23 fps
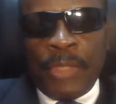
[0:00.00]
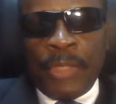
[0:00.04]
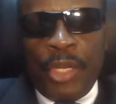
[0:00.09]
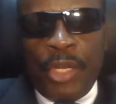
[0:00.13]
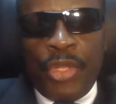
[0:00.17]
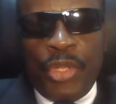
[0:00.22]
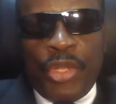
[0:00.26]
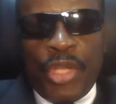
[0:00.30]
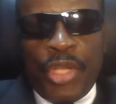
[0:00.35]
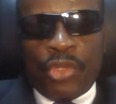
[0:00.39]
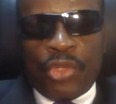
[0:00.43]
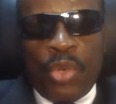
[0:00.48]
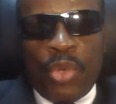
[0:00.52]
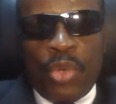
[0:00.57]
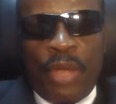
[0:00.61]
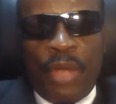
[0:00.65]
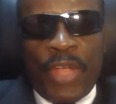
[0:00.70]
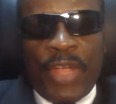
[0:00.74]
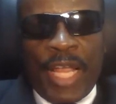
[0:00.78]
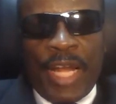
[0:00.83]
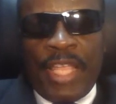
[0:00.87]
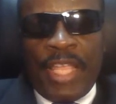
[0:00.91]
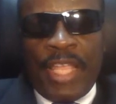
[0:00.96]
leaders who
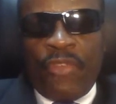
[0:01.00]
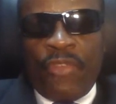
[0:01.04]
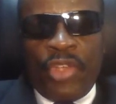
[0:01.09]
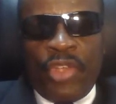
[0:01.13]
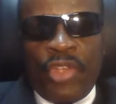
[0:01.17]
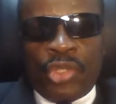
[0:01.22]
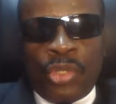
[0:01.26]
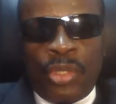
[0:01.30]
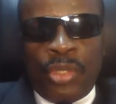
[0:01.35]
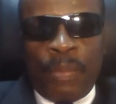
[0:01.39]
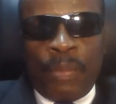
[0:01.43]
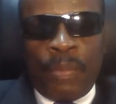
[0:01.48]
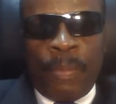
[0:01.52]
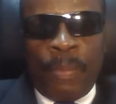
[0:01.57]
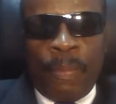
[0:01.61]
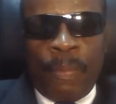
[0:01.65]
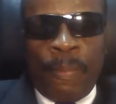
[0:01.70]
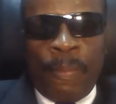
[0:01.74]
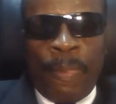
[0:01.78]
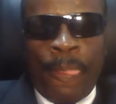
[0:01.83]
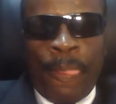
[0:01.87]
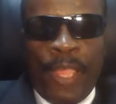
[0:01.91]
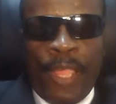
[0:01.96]
have clear vision,
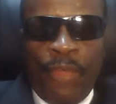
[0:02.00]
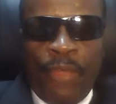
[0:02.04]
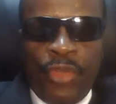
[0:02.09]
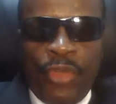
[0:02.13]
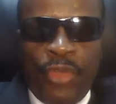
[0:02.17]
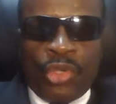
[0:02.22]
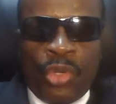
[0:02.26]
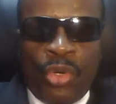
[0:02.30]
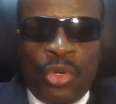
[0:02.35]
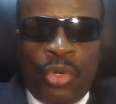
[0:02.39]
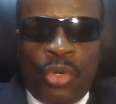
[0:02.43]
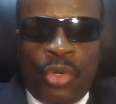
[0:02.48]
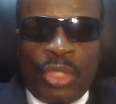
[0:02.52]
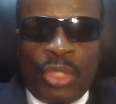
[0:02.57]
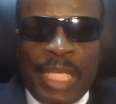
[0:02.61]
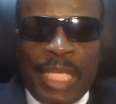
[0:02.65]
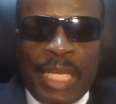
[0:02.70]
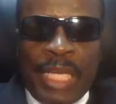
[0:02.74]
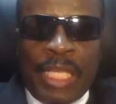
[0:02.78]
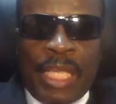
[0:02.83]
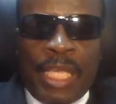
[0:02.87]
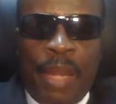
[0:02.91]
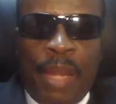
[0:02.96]
a vision
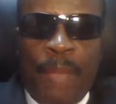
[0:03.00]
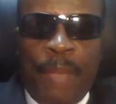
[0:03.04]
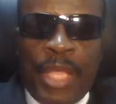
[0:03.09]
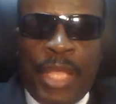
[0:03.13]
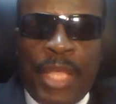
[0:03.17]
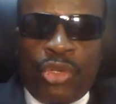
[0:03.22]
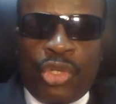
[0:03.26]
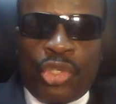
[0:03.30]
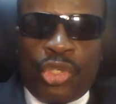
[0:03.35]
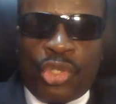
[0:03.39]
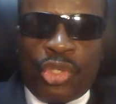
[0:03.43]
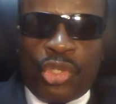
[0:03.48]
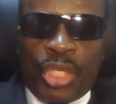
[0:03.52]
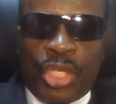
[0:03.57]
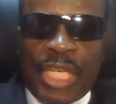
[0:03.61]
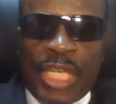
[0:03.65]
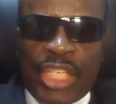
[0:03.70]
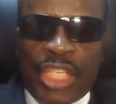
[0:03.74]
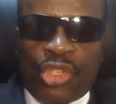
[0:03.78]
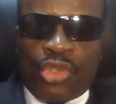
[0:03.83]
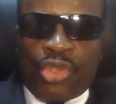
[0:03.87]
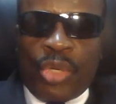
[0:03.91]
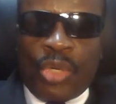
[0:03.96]
that can make the church
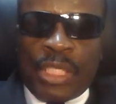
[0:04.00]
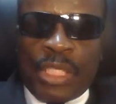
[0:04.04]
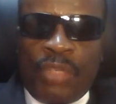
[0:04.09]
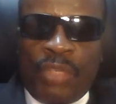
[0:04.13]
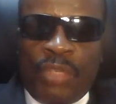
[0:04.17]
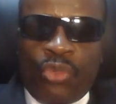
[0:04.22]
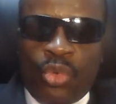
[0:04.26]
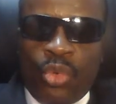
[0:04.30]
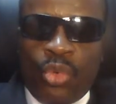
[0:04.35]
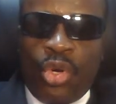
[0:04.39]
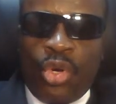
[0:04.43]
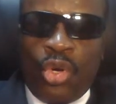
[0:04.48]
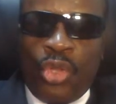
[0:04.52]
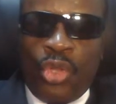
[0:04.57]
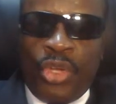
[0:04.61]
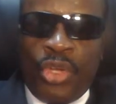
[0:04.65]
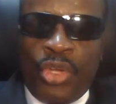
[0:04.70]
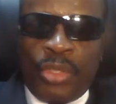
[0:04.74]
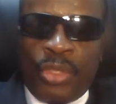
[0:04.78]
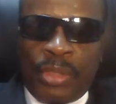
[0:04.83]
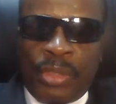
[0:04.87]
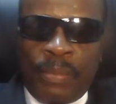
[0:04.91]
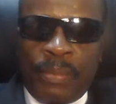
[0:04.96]
attractive to
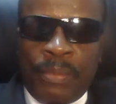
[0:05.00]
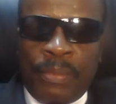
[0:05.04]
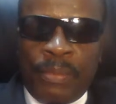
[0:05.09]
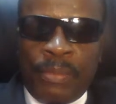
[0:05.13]
others,